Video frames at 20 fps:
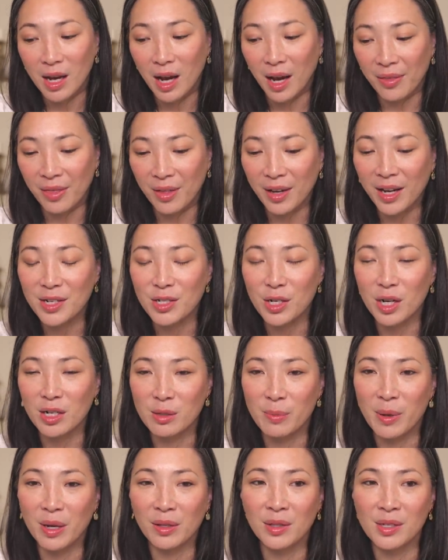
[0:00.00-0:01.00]
I think I talked
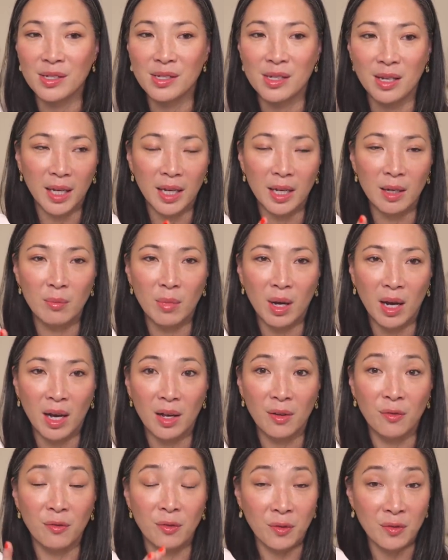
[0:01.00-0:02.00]
about this in
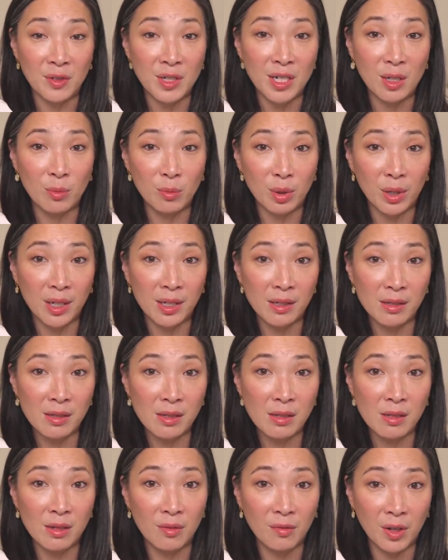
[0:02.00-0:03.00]
my fifteen
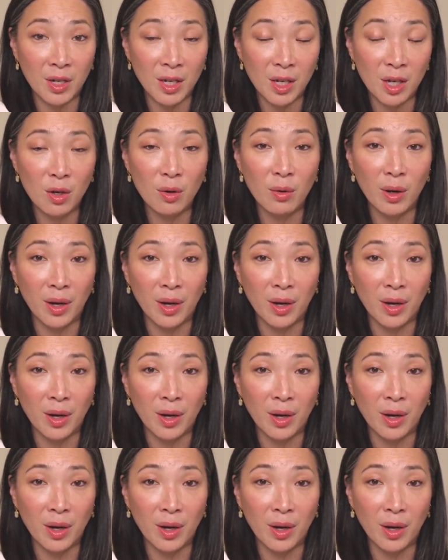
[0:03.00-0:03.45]
brands video.